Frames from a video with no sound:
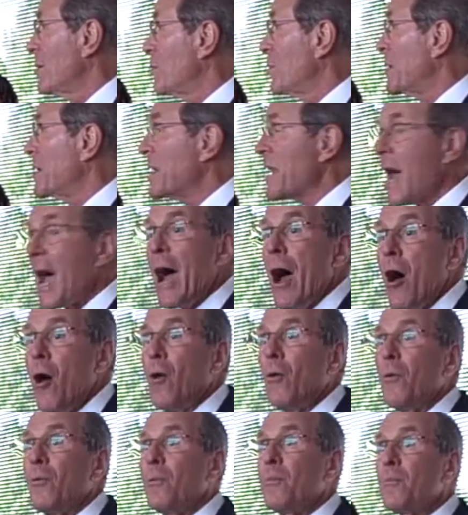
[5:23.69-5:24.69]
But
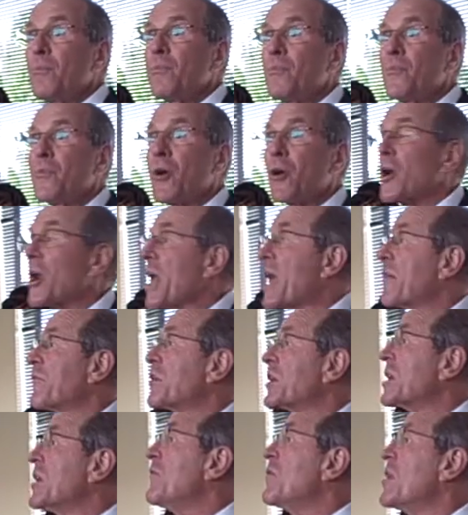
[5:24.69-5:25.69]
now they're going to have
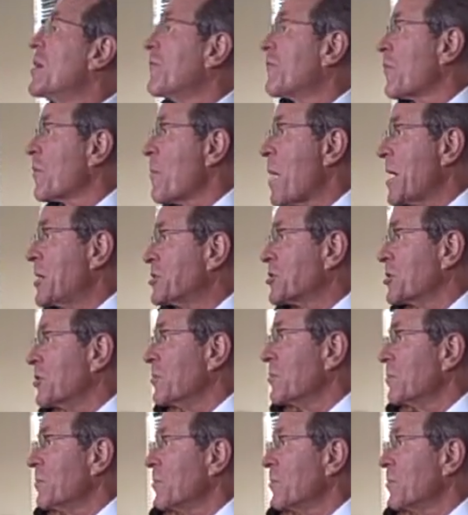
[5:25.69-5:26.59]
to give you information.